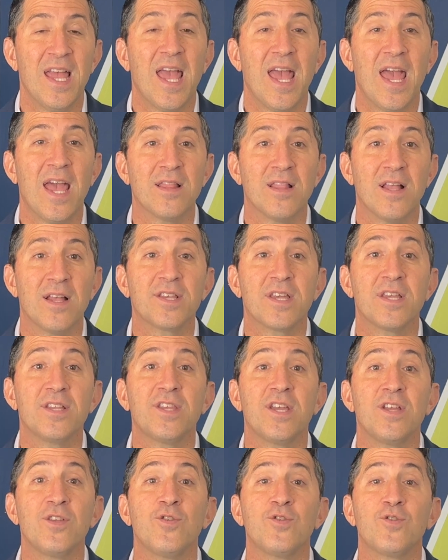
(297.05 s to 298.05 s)
and let's
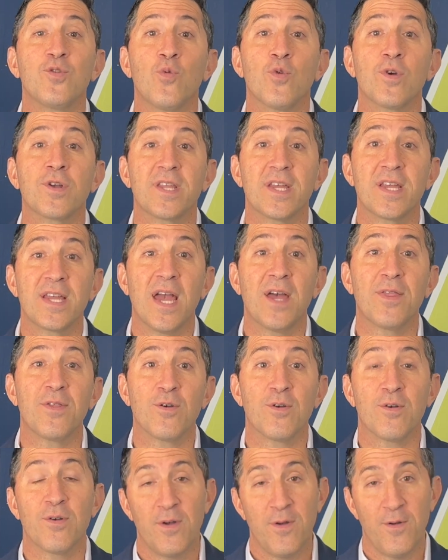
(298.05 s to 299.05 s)
continue to work
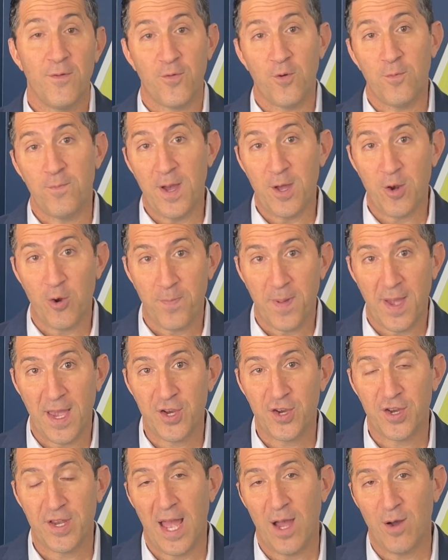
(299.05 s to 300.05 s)
together for better
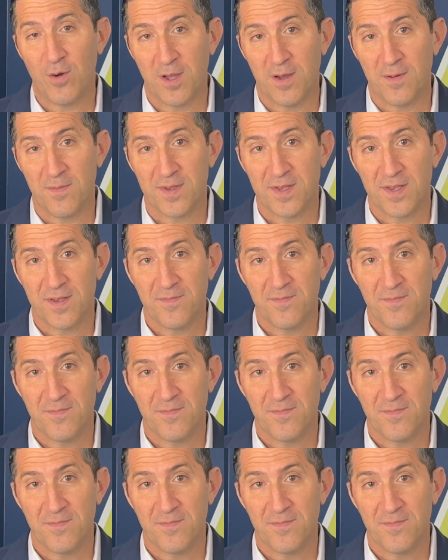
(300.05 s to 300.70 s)
patient outcomes.